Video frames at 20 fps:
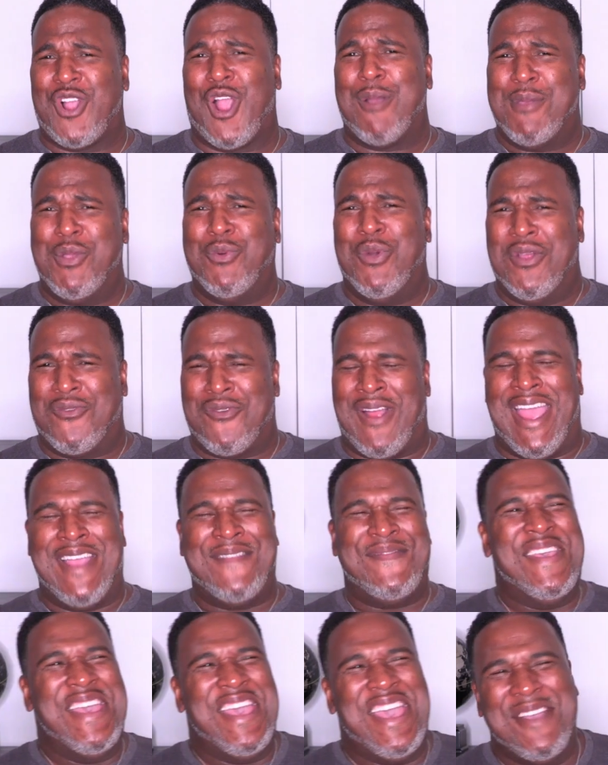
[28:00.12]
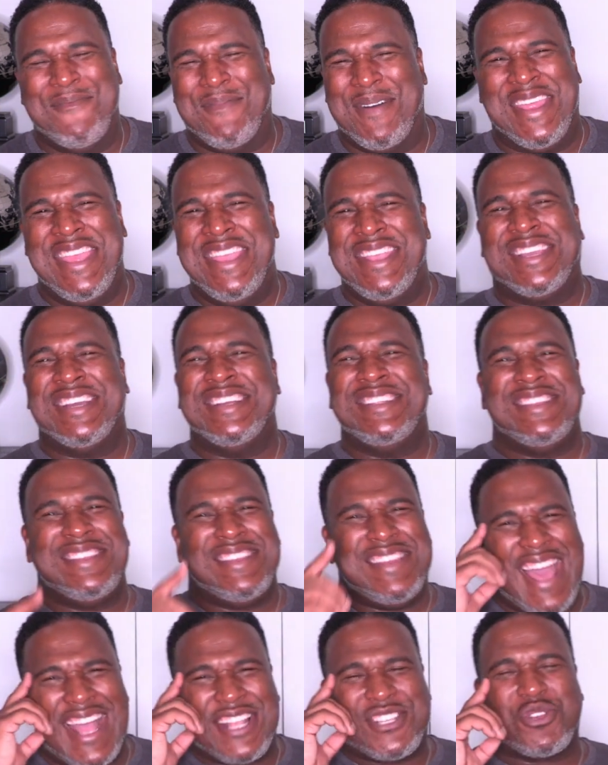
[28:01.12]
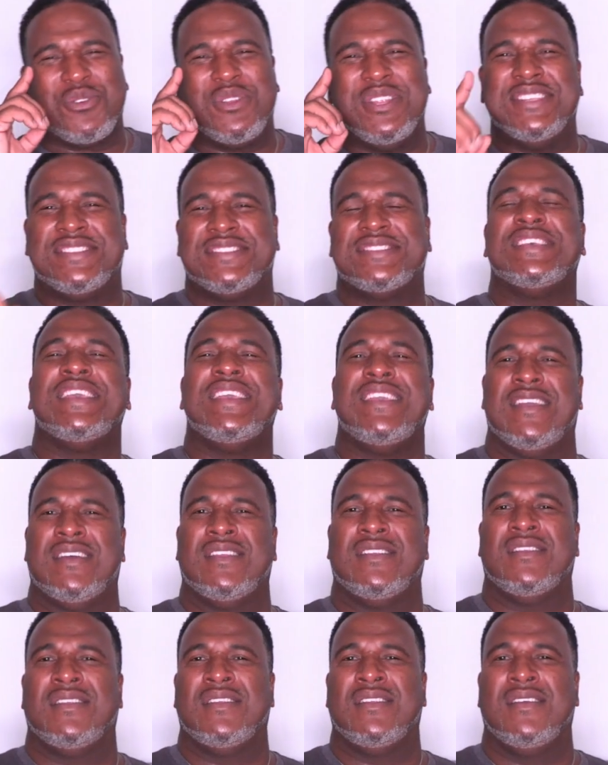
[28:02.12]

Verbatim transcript: army with, right? But he couldn't naturally see it.